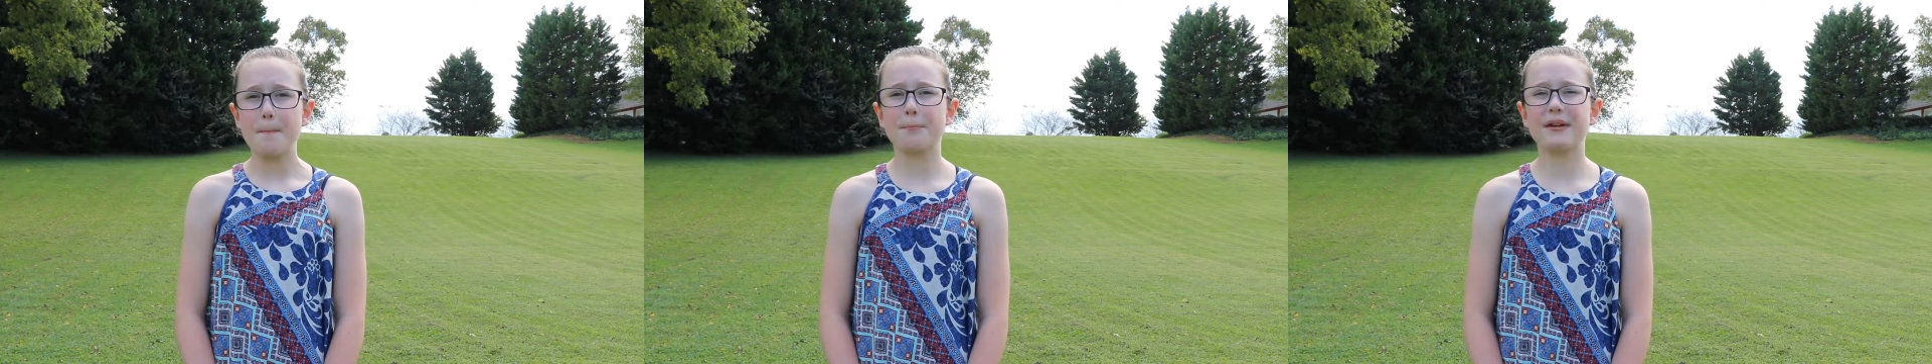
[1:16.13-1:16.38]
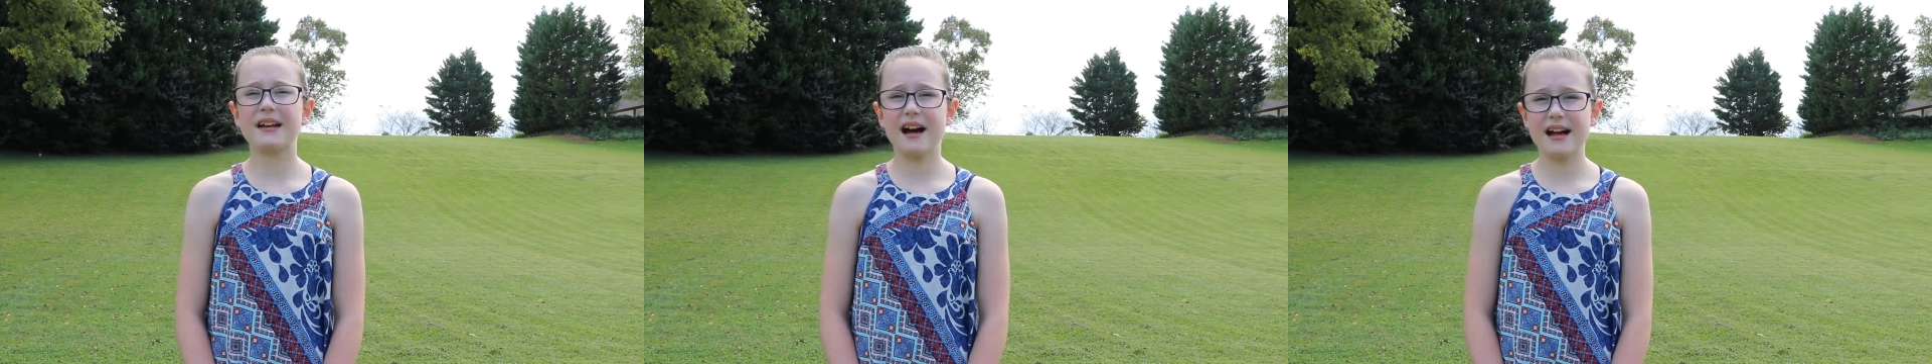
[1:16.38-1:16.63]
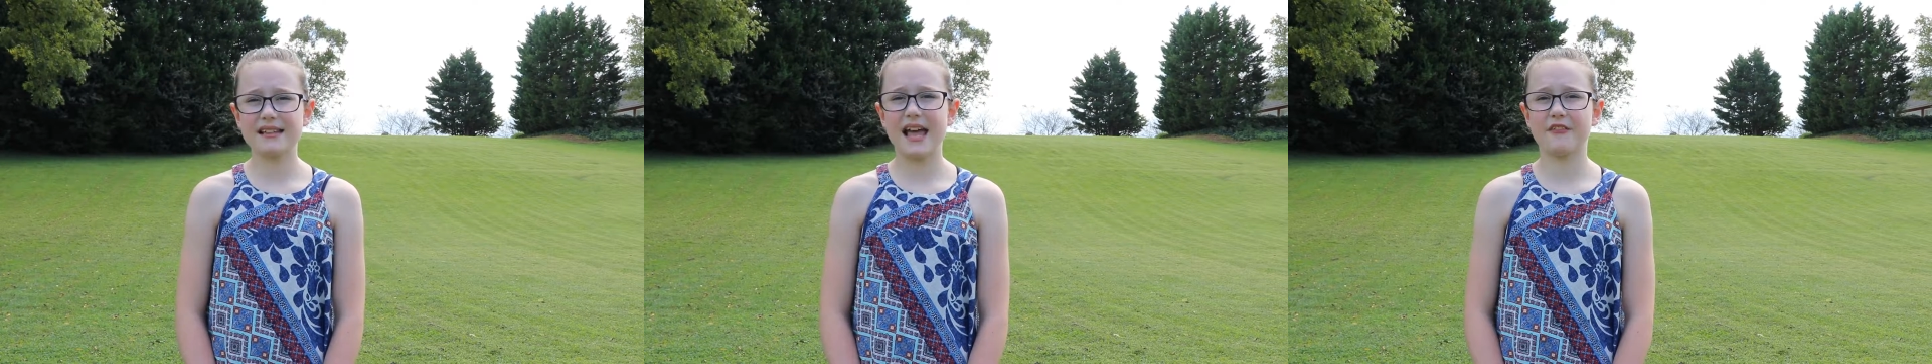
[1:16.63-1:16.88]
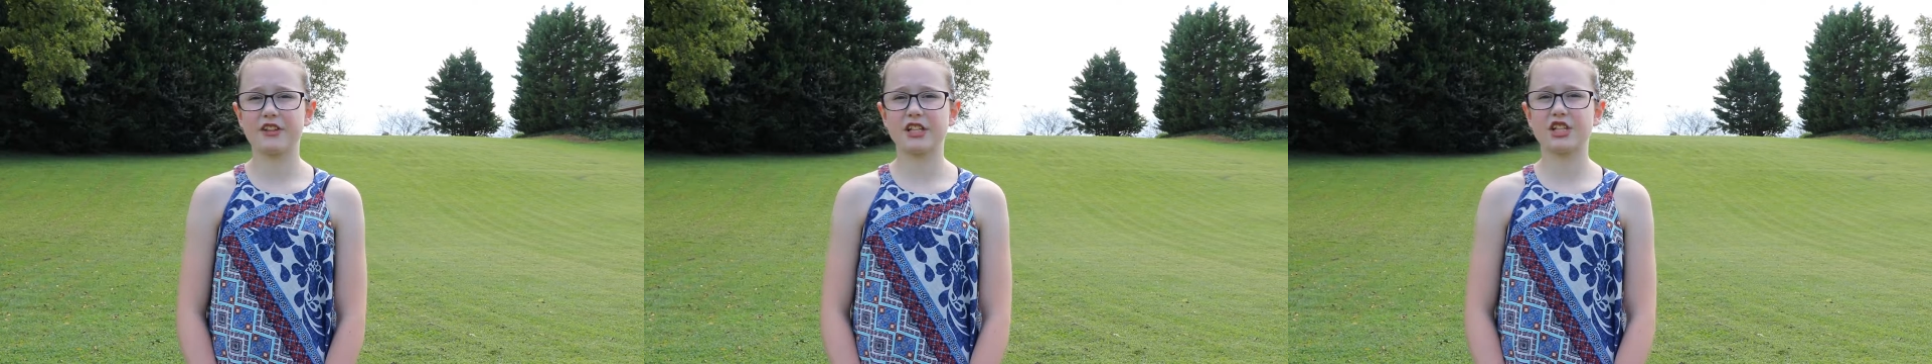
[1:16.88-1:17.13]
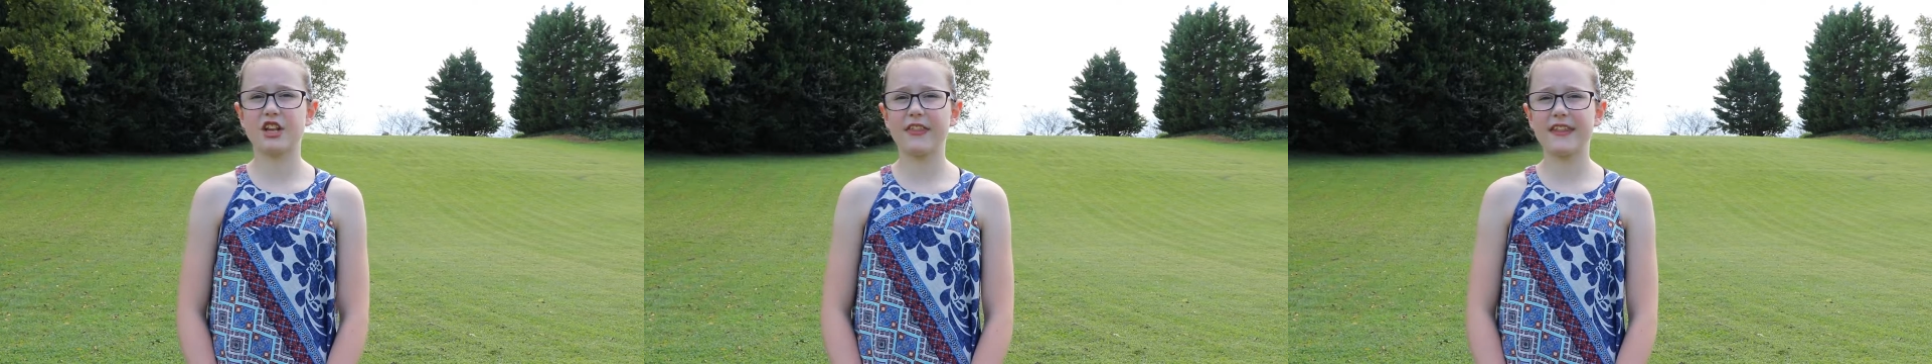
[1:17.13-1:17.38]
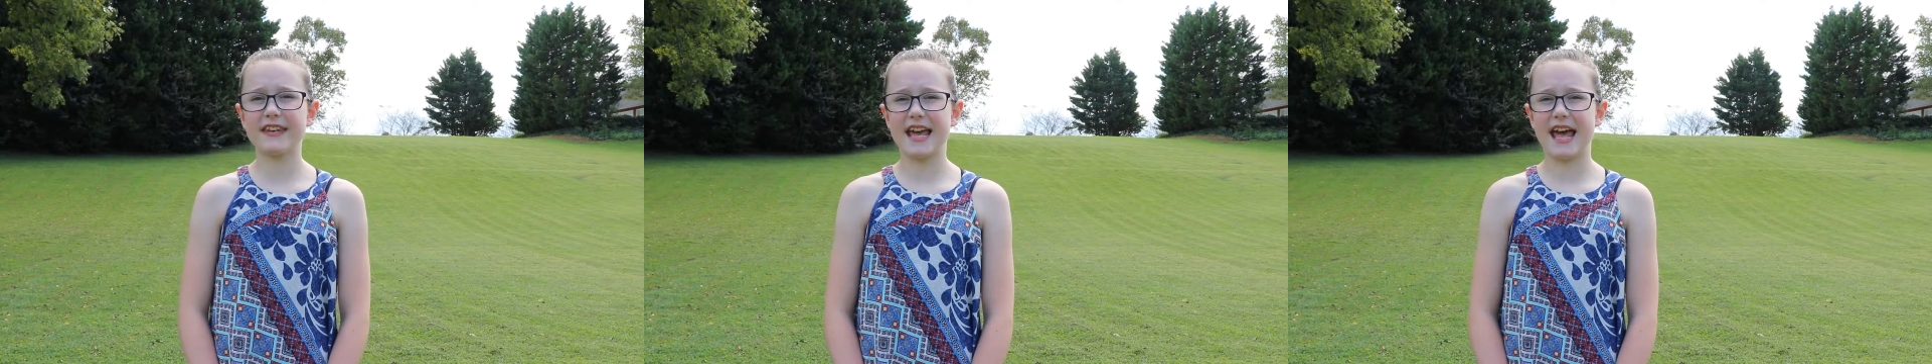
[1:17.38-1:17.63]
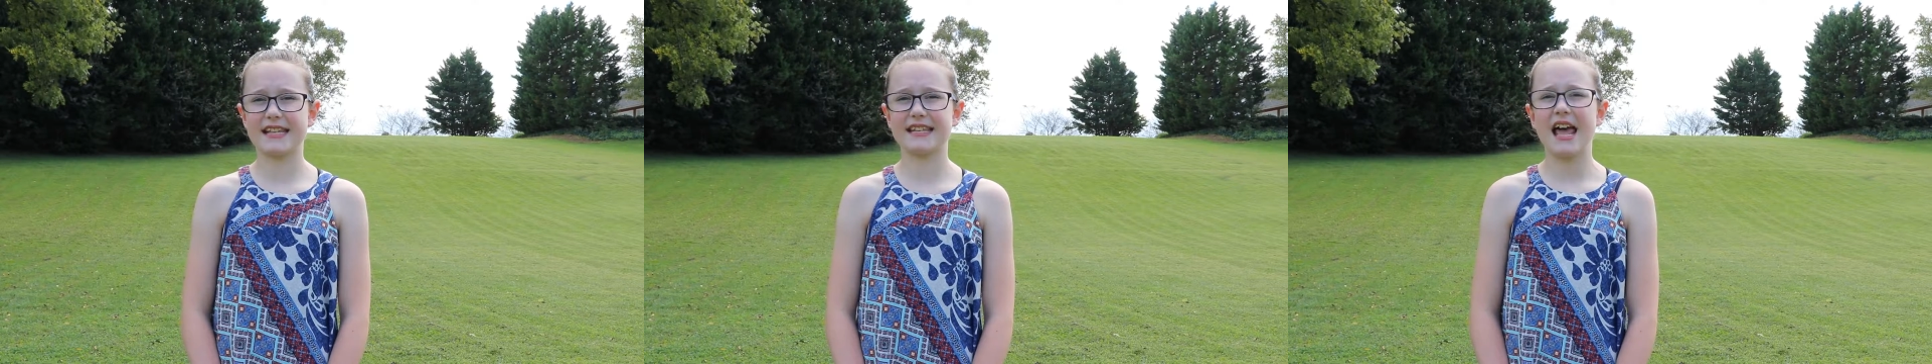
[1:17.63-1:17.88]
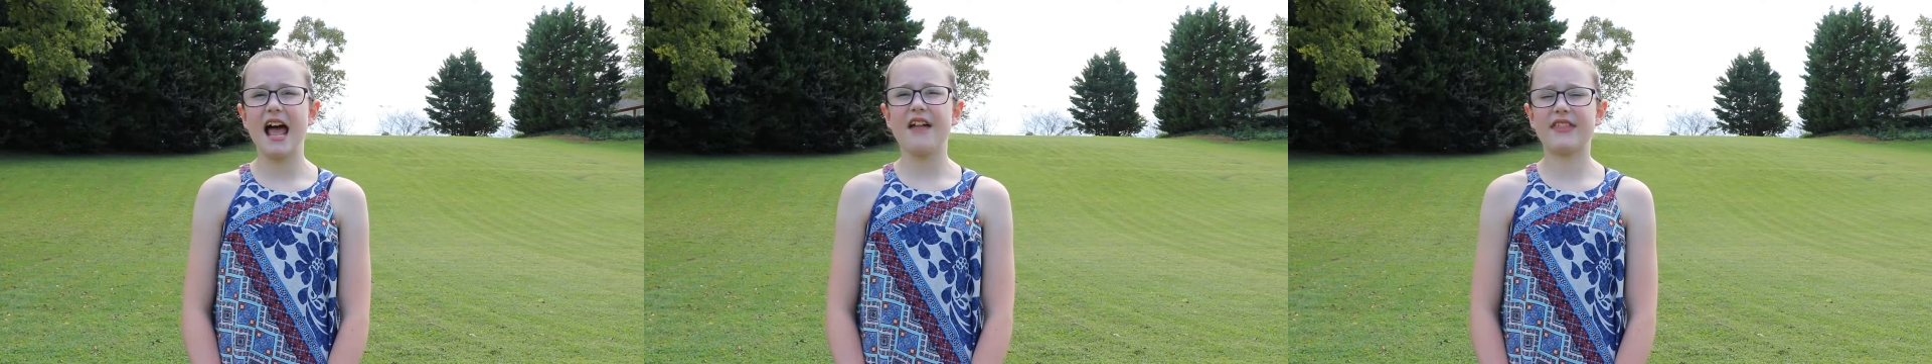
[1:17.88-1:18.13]
because having stood the
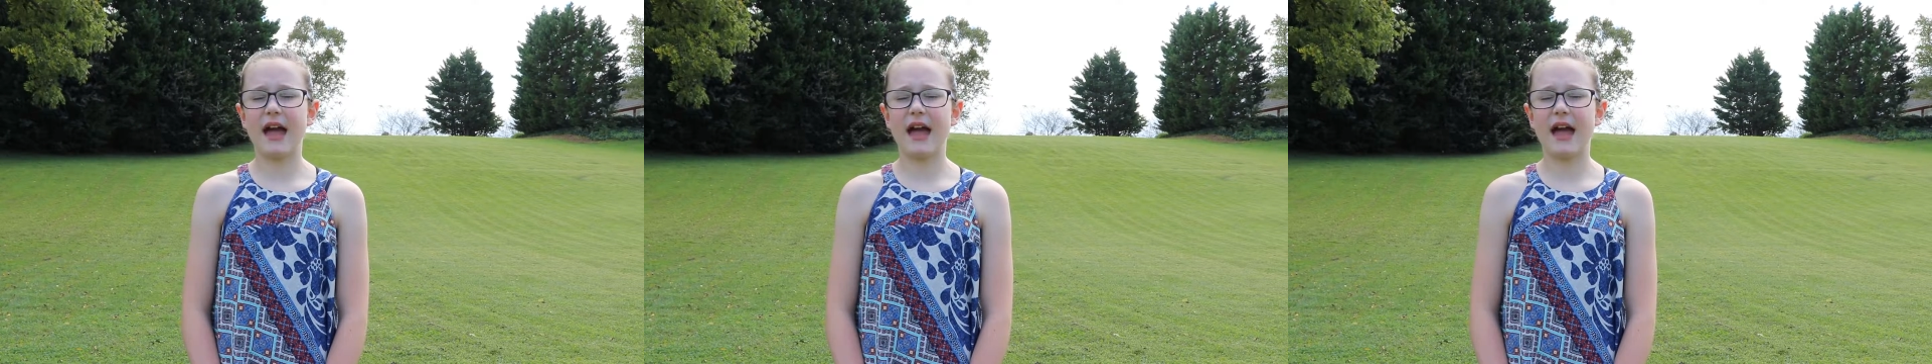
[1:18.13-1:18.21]
test,